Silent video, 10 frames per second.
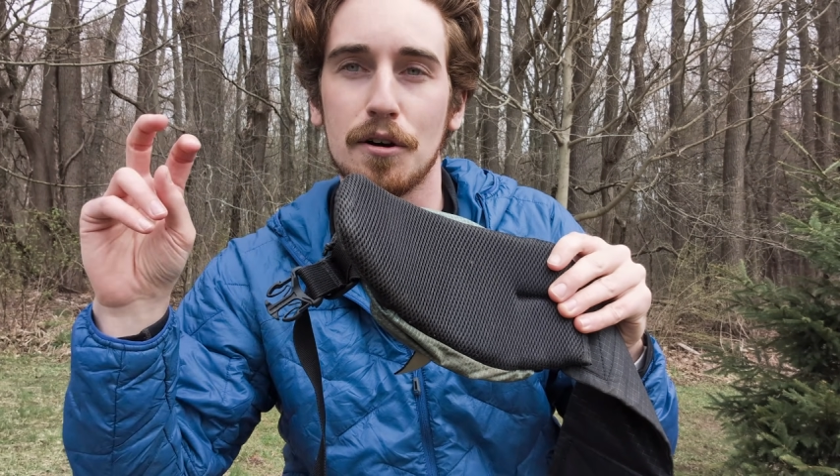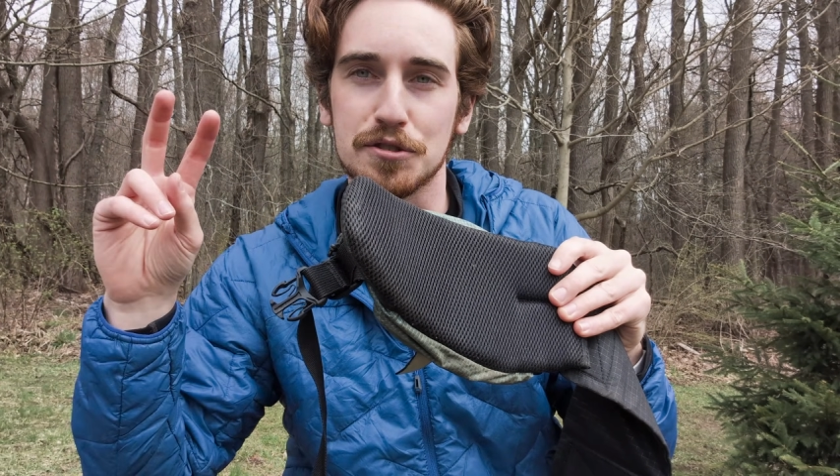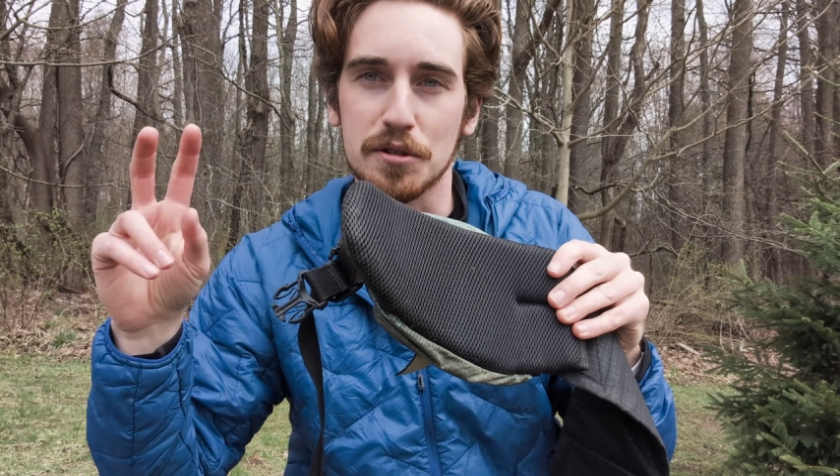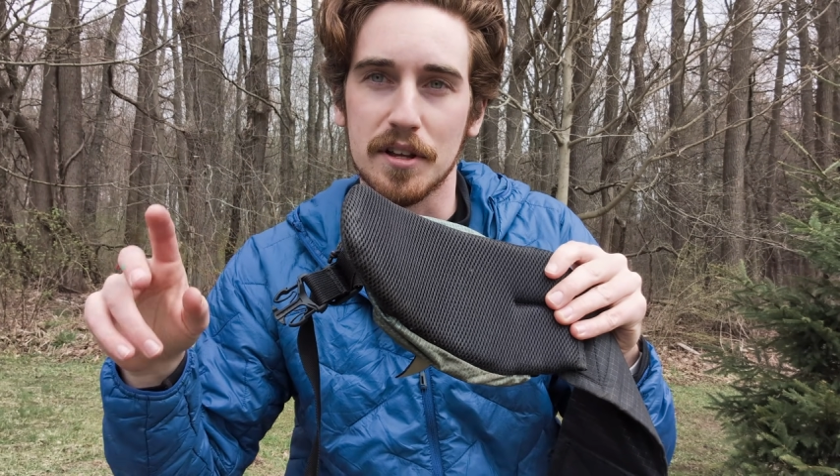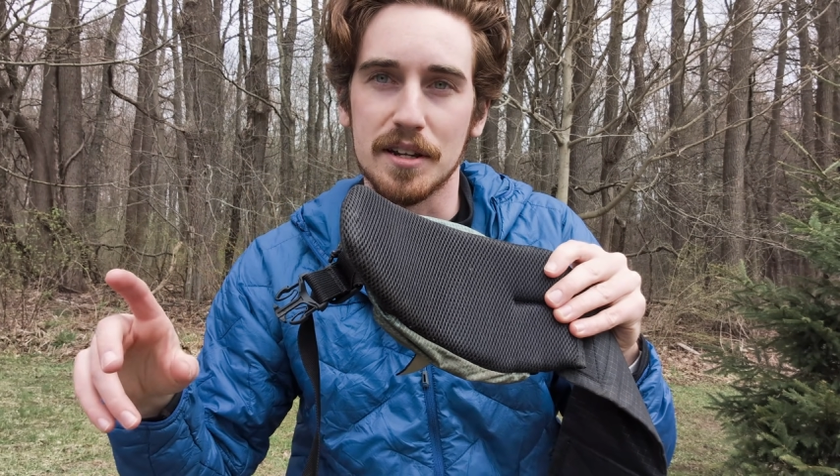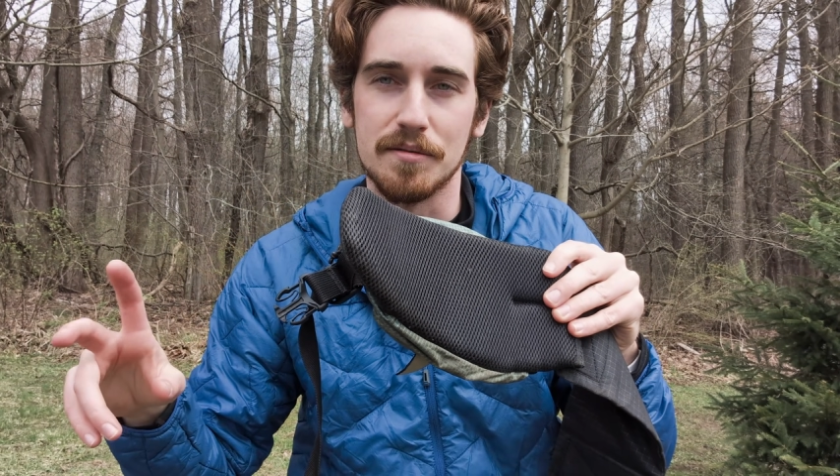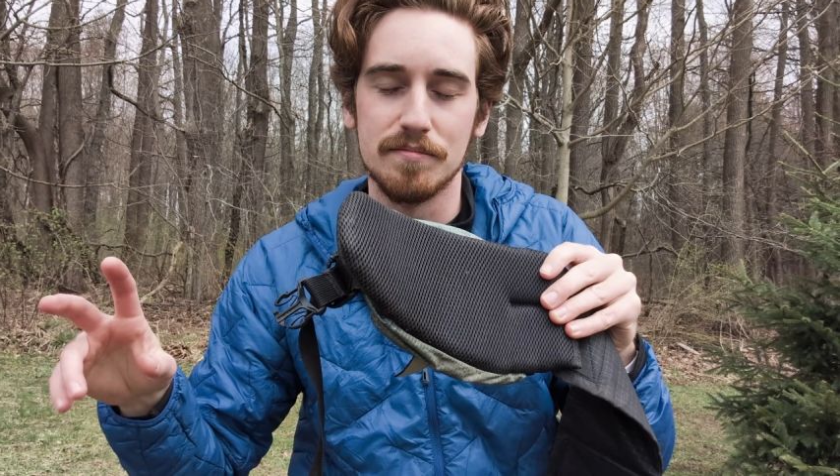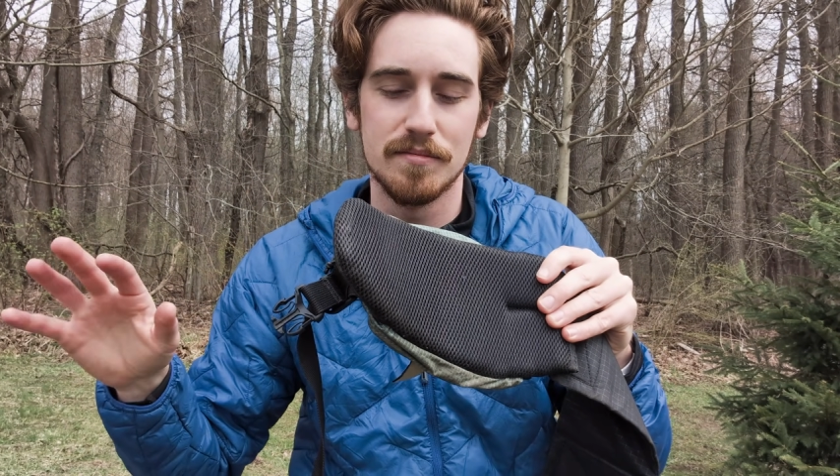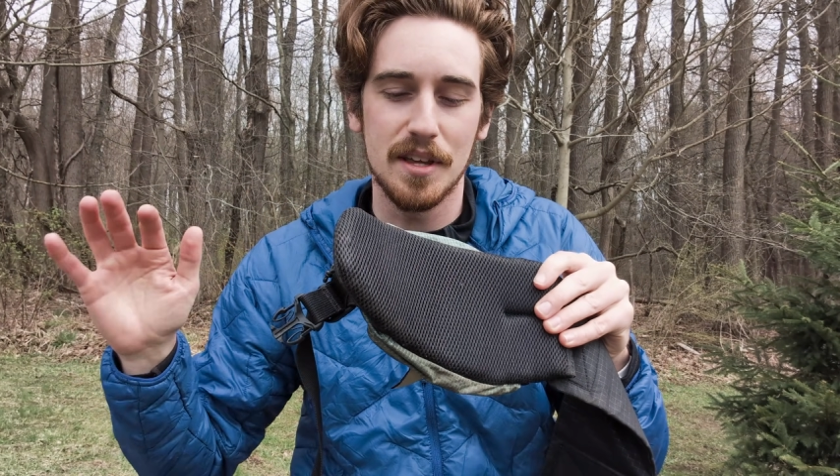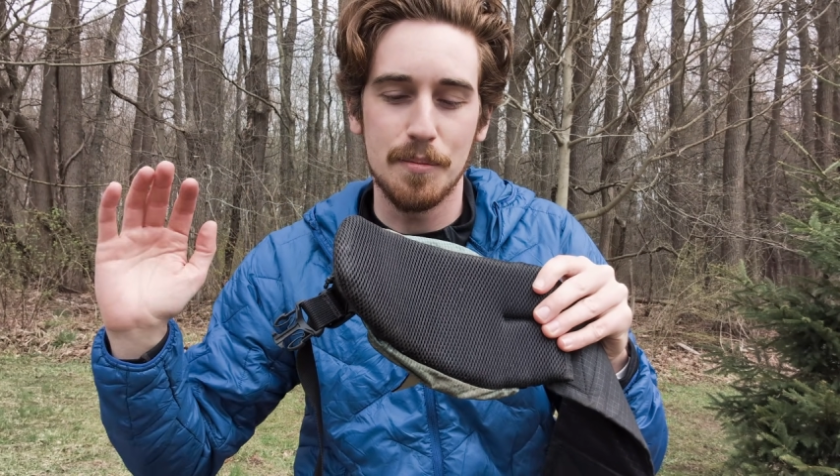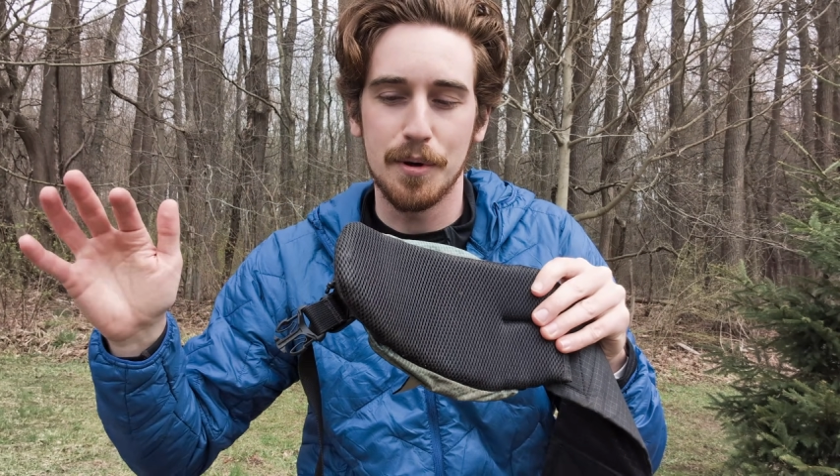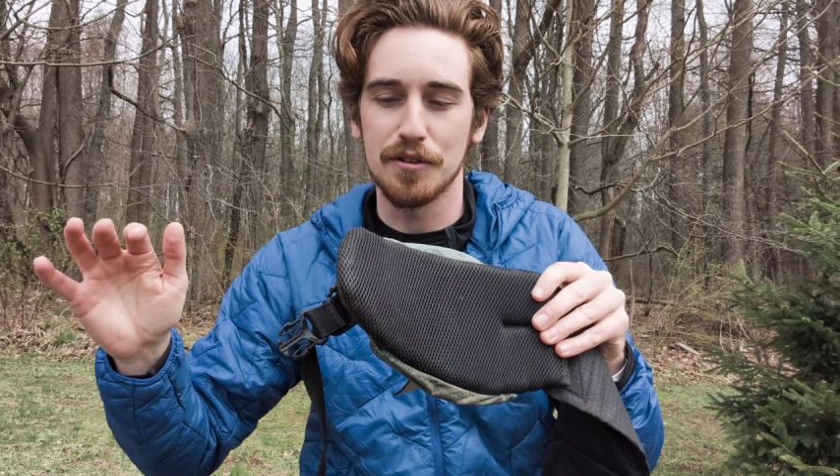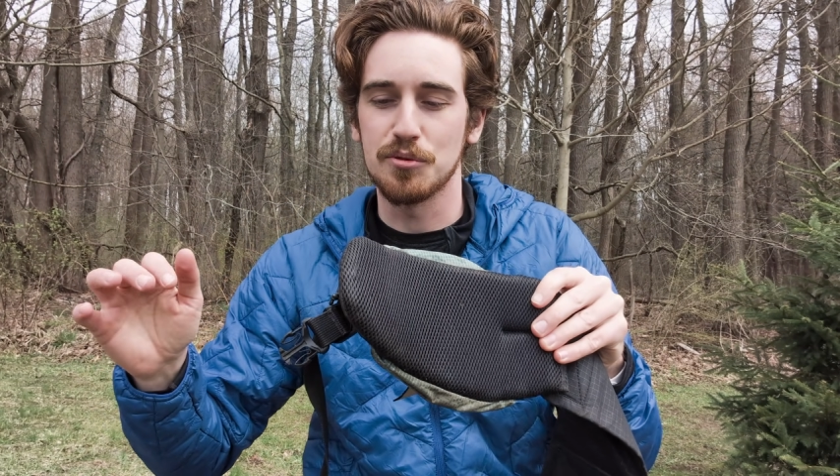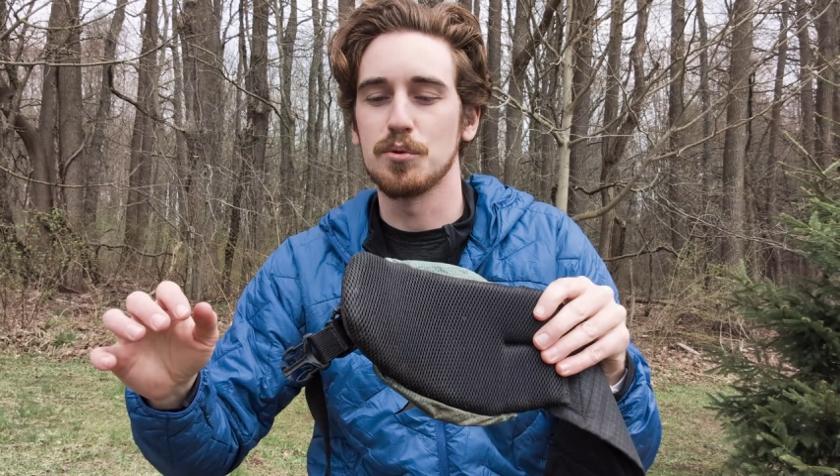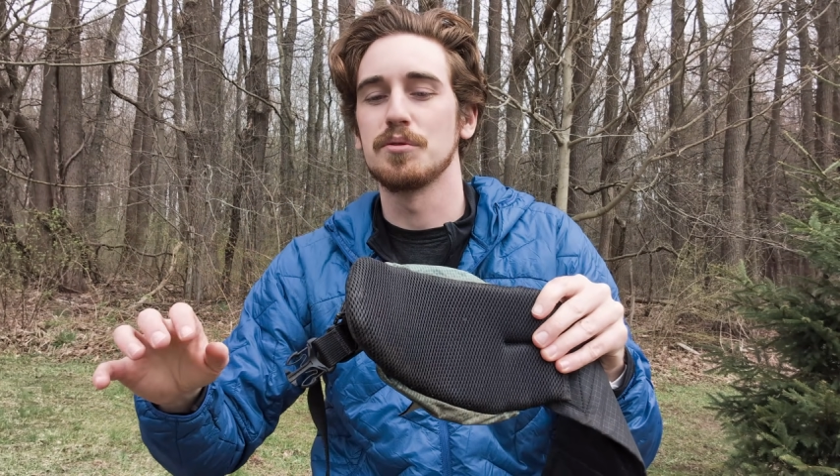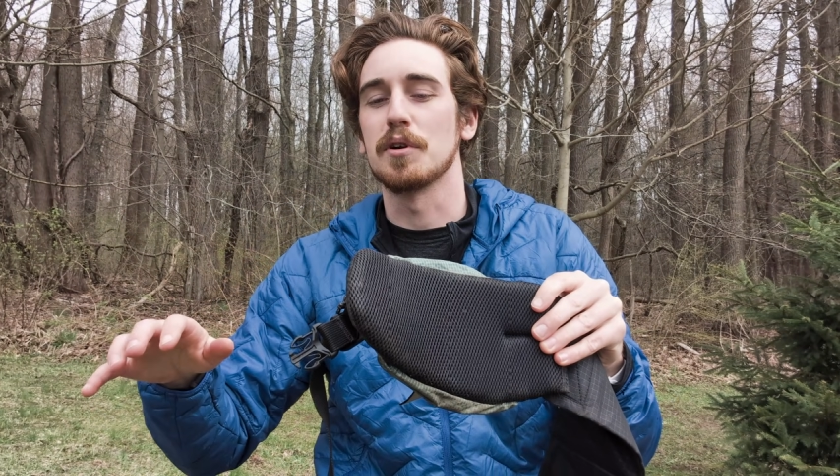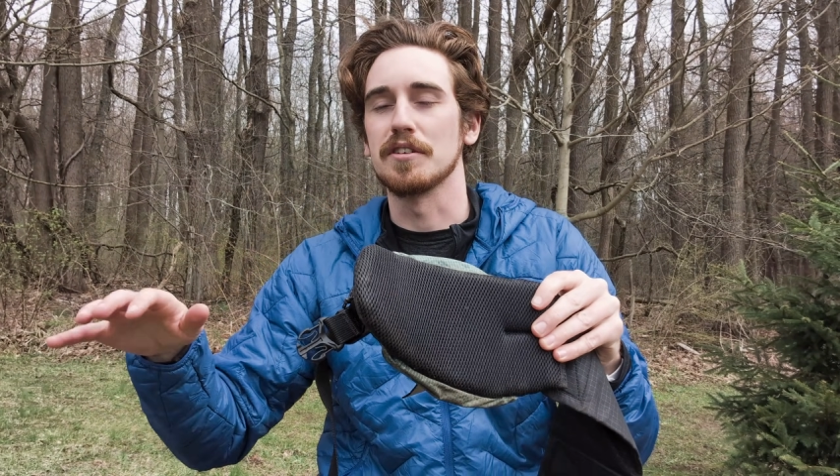ultralight hip belts would,